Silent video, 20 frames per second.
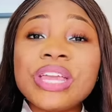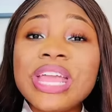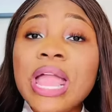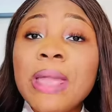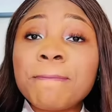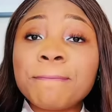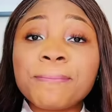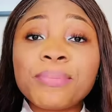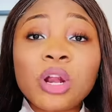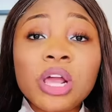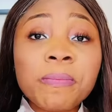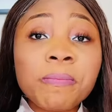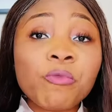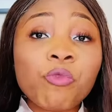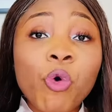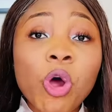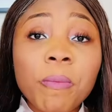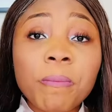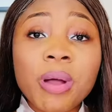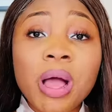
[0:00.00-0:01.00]
the employed
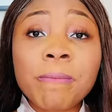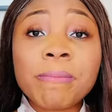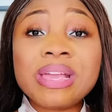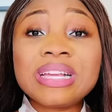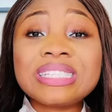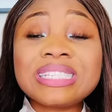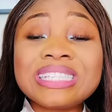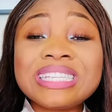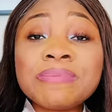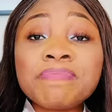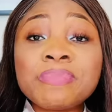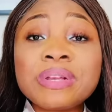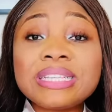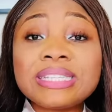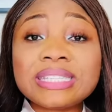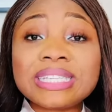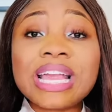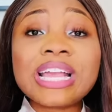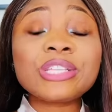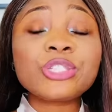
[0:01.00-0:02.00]
work permit simply
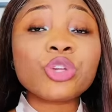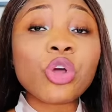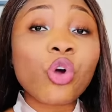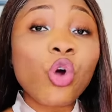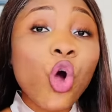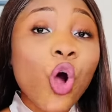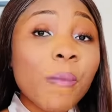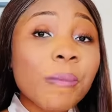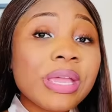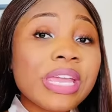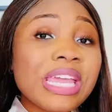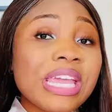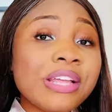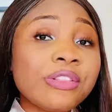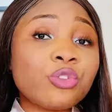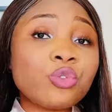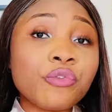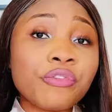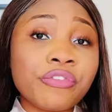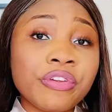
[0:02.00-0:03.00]
states you're coming
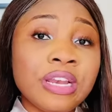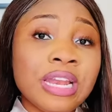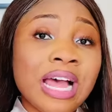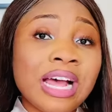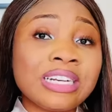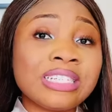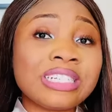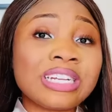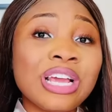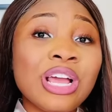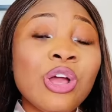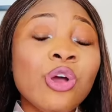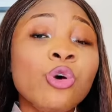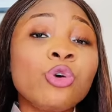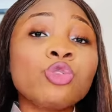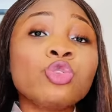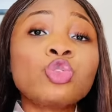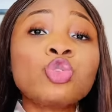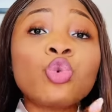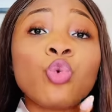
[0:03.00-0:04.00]
into Finland
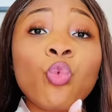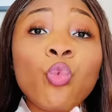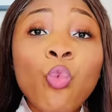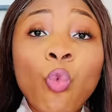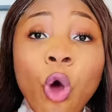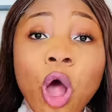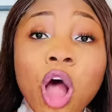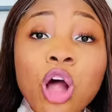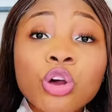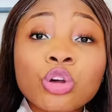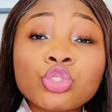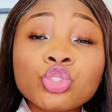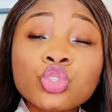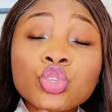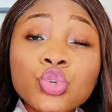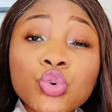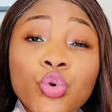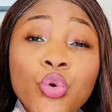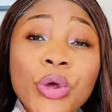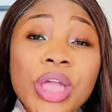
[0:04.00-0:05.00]
to work
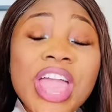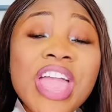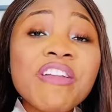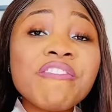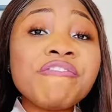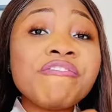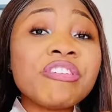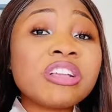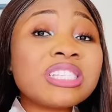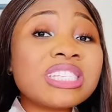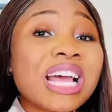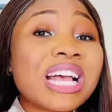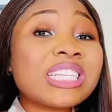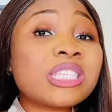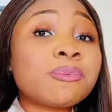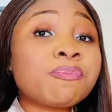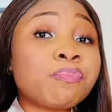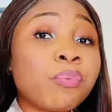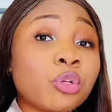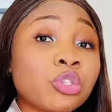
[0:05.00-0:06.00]
through a visa
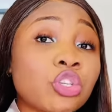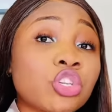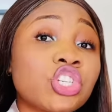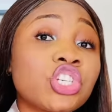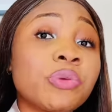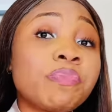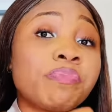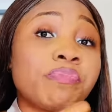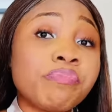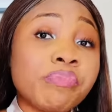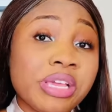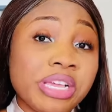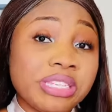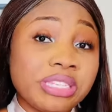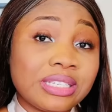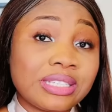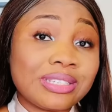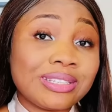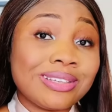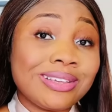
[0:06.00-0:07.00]
sponsorship
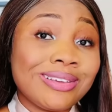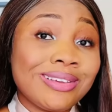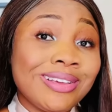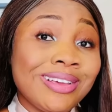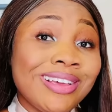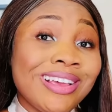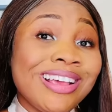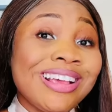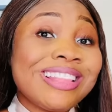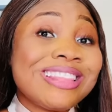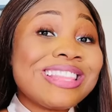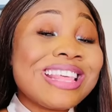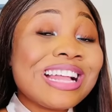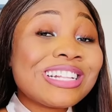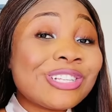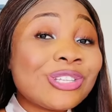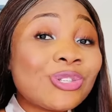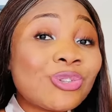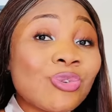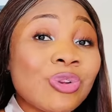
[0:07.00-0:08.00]
means.
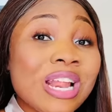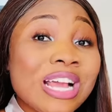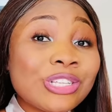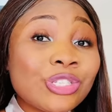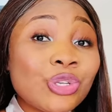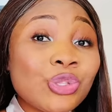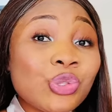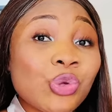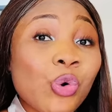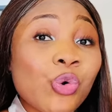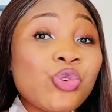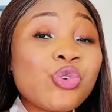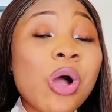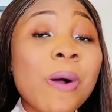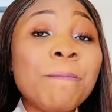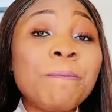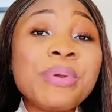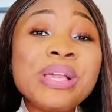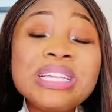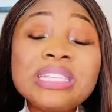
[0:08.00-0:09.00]
That is to let you know you
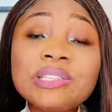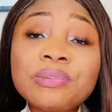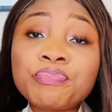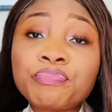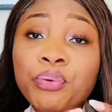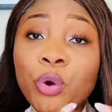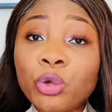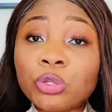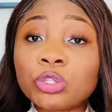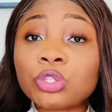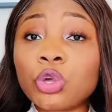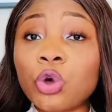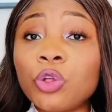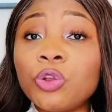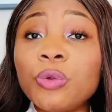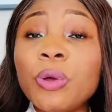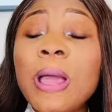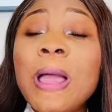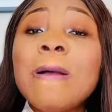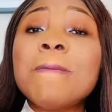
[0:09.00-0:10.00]
are being
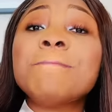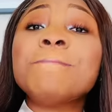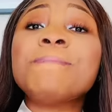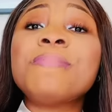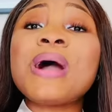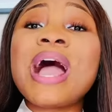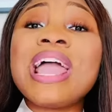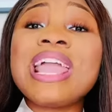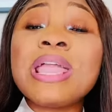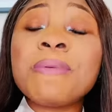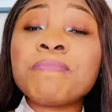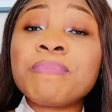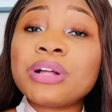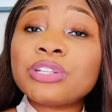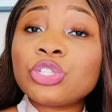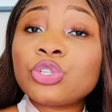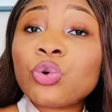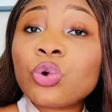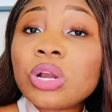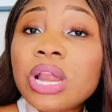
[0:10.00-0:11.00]
sponsored by a
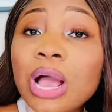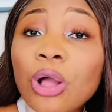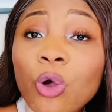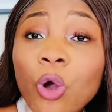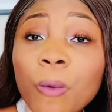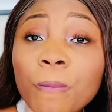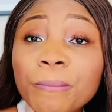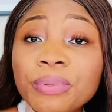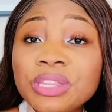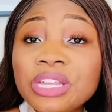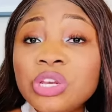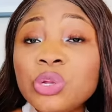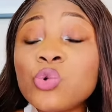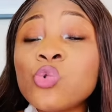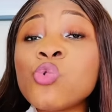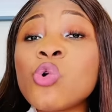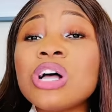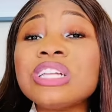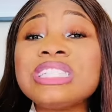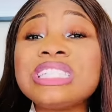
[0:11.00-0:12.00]
particular company
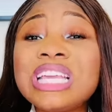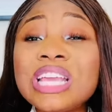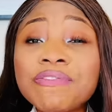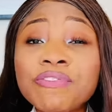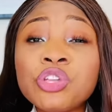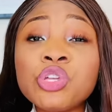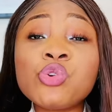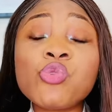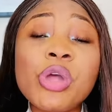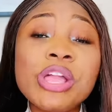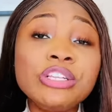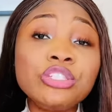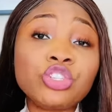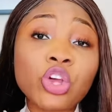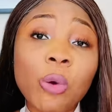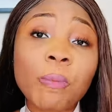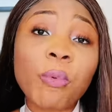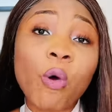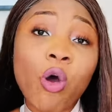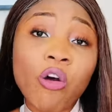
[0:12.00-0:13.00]
who has given you a
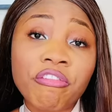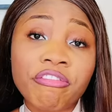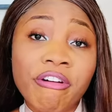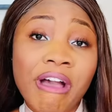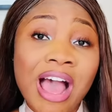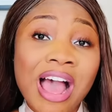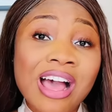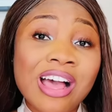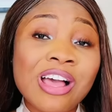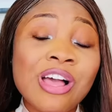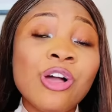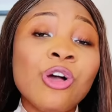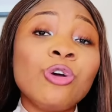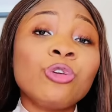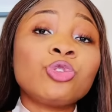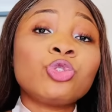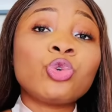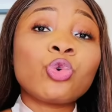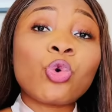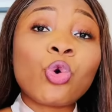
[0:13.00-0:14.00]
job offer
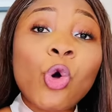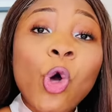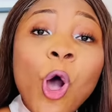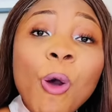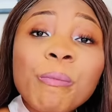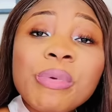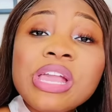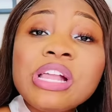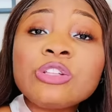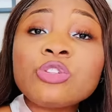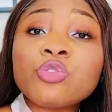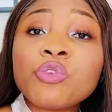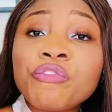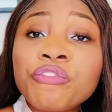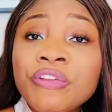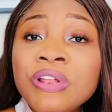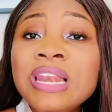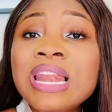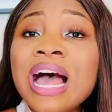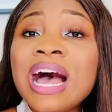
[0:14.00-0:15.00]
to come into
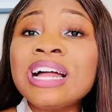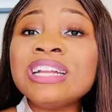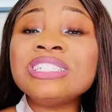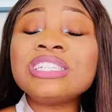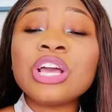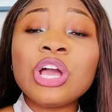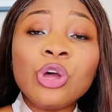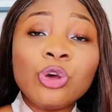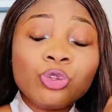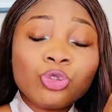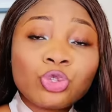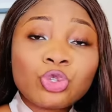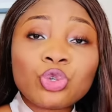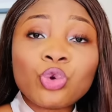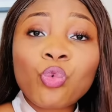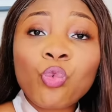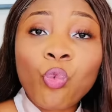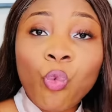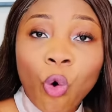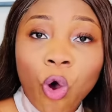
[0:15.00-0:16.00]
Finland
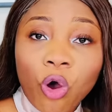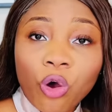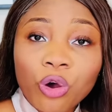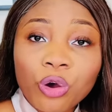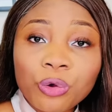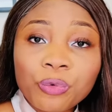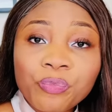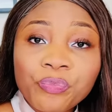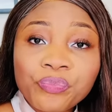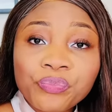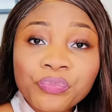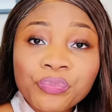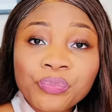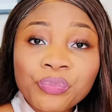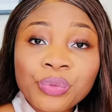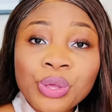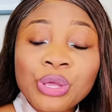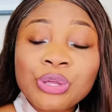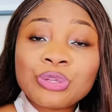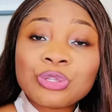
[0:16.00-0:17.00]
to work.
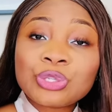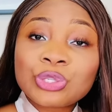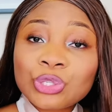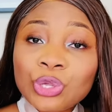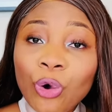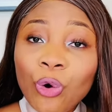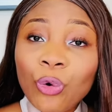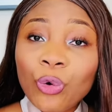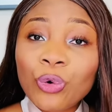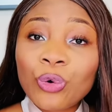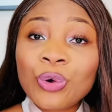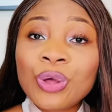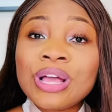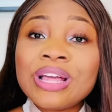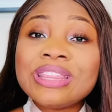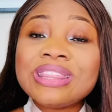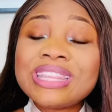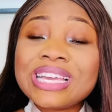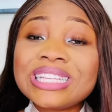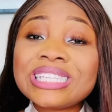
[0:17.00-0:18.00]
So
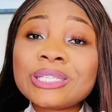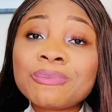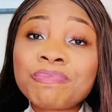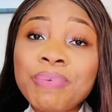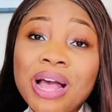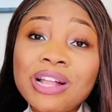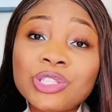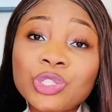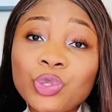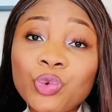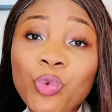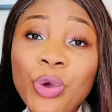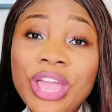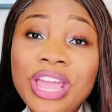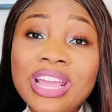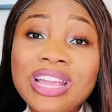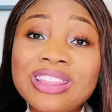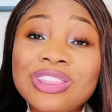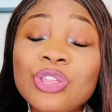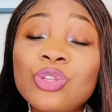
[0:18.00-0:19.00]
this
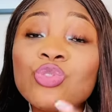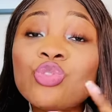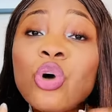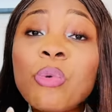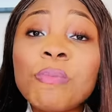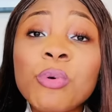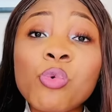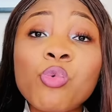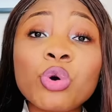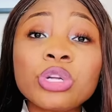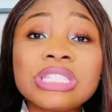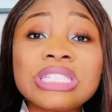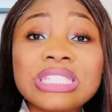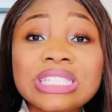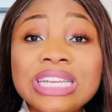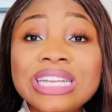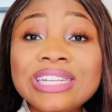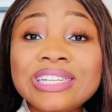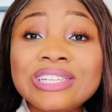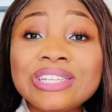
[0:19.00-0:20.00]
pathway, the number one
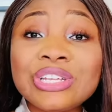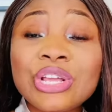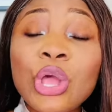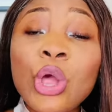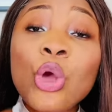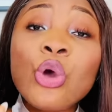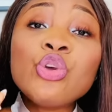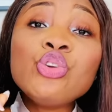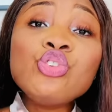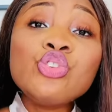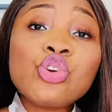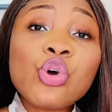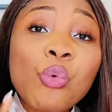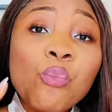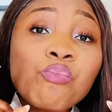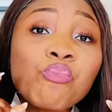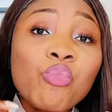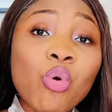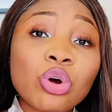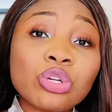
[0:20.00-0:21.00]
thing you
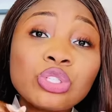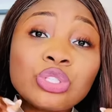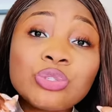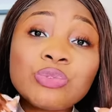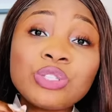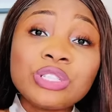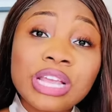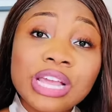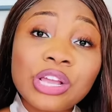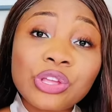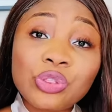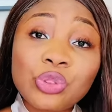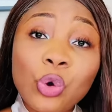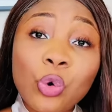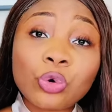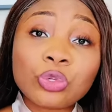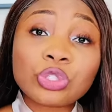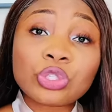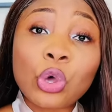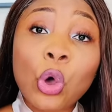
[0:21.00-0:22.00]
must take
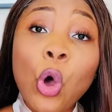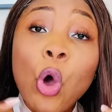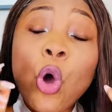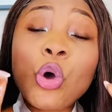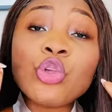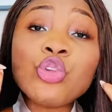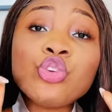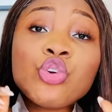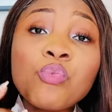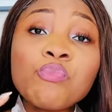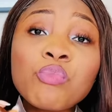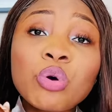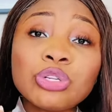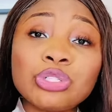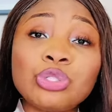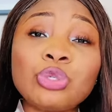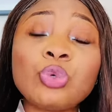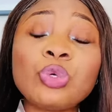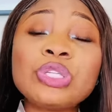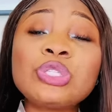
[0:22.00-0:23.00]
note or you
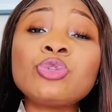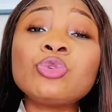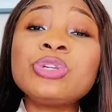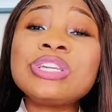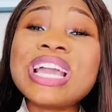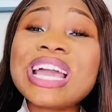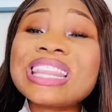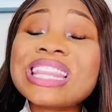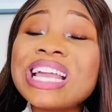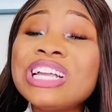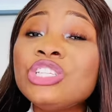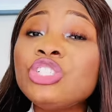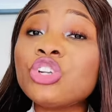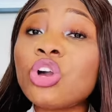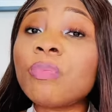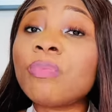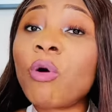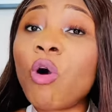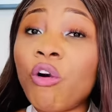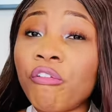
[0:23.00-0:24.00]
must do is to get a
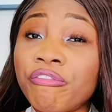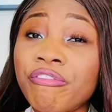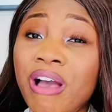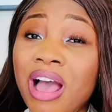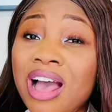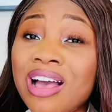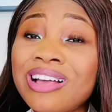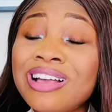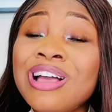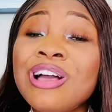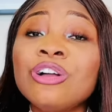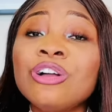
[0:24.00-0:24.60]
job offer.